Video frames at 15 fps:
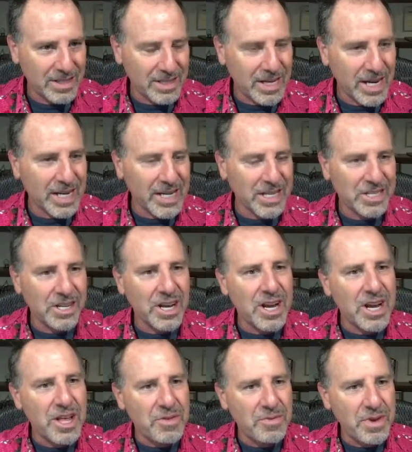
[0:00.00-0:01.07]
Yeah, it is.
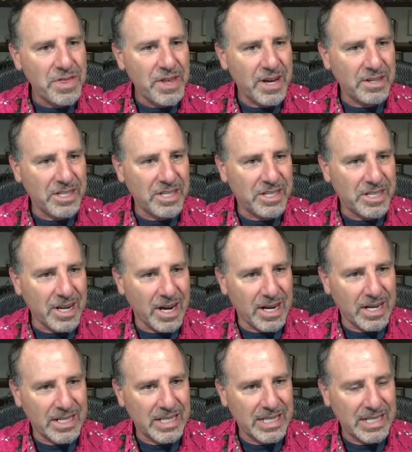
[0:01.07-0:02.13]
3,000
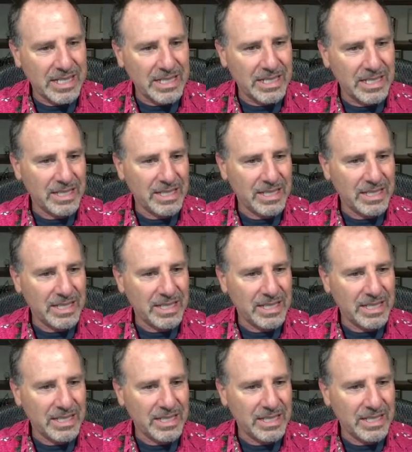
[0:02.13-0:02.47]
stocks.